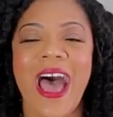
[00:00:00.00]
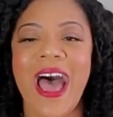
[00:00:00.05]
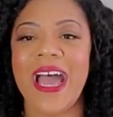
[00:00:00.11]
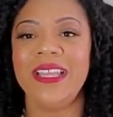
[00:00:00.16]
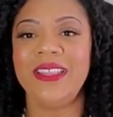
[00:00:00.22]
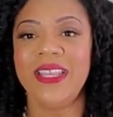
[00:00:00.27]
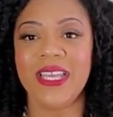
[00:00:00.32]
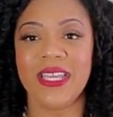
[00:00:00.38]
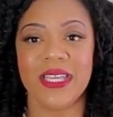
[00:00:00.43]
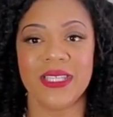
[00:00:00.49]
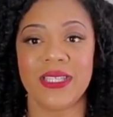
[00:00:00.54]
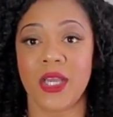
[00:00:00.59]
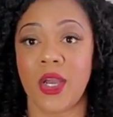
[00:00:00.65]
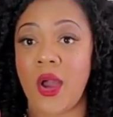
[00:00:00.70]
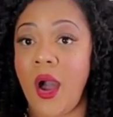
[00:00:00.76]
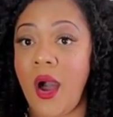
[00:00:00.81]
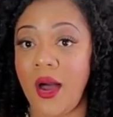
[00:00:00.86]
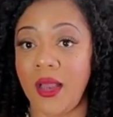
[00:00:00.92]
I think it's
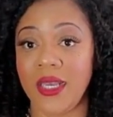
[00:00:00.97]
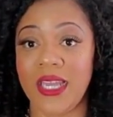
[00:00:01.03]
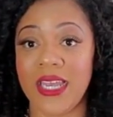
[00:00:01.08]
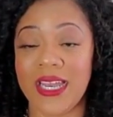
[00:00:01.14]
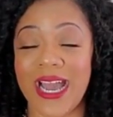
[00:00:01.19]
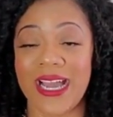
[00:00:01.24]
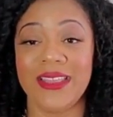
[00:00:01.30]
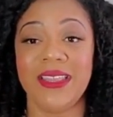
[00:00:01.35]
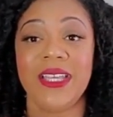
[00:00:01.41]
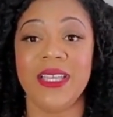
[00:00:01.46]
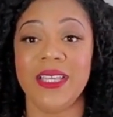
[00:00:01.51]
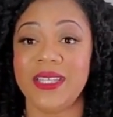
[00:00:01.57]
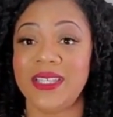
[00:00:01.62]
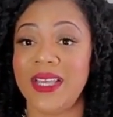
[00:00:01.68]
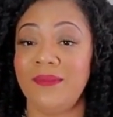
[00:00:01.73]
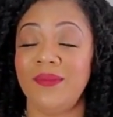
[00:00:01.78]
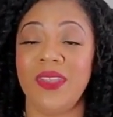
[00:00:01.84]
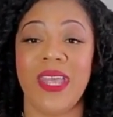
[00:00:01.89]
a calling. I think
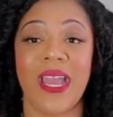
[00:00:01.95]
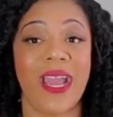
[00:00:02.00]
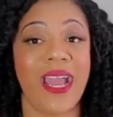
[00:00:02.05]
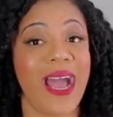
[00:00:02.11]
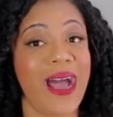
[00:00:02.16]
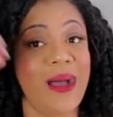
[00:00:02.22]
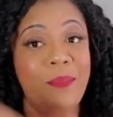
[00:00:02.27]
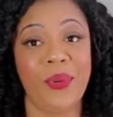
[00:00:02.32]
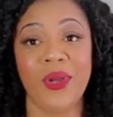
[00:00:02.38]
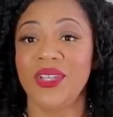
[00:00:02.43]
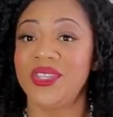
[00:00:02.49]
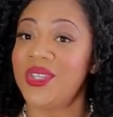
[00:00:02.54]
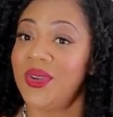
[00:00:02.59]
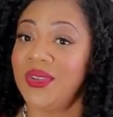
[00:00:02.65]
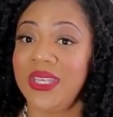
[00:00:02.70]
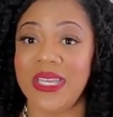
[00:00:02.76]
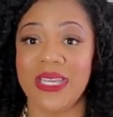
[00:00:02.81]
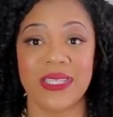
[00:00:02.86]
it's something that God puts
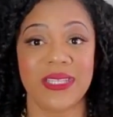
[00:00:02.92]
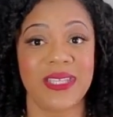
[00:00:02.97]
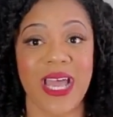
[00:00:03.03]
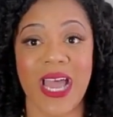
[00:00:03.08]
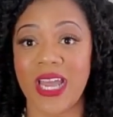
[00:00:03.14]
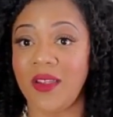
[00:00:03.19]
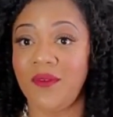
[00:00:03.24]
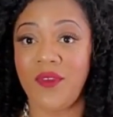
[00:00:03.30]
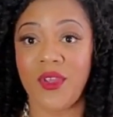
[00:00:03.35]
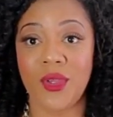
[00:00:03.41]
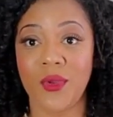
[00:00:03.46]
on the inside of